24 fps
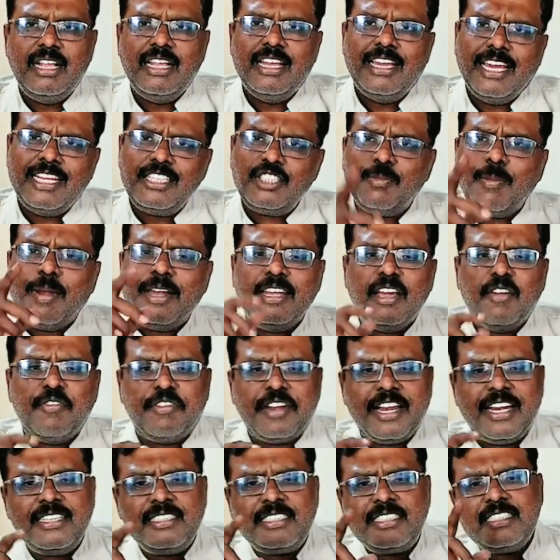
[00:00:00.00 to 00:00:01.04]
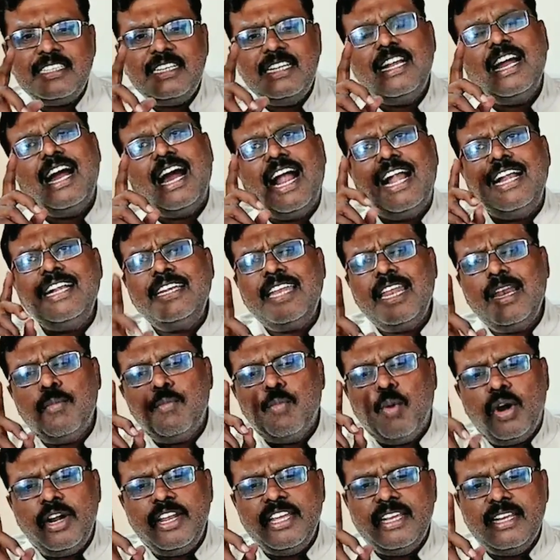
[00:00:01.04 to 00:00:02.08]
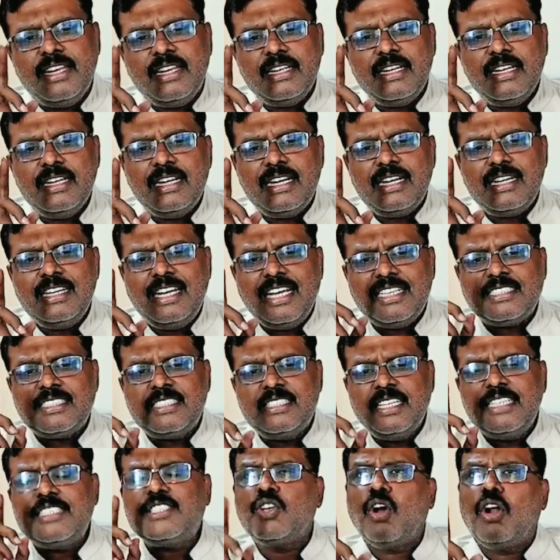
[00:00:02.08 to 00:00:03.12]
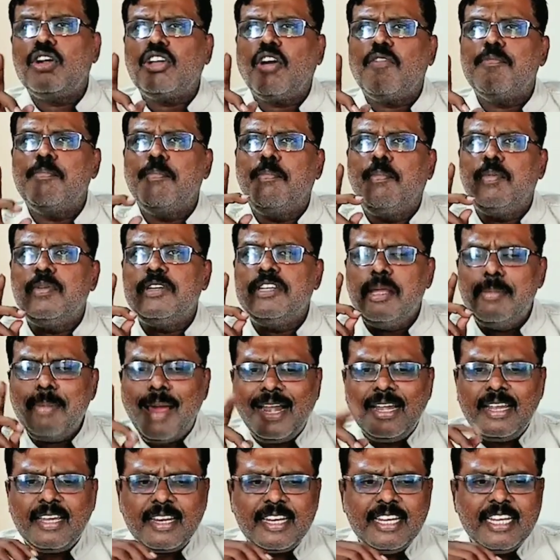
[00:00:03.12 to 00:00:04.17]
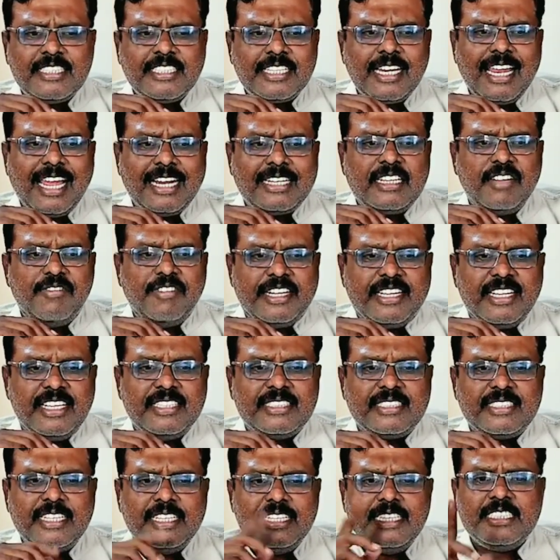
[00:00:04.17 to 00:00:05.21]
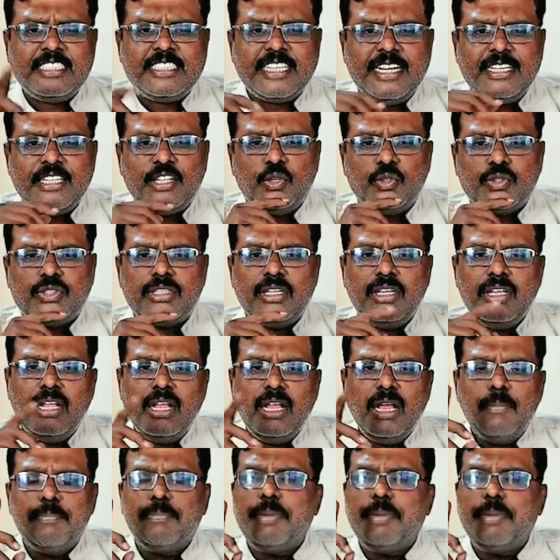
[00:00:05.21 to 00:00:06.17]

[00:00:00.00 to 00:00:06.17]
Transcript: Hence, my dear friends, until Modi does this sort of demand creation activities, initiatives,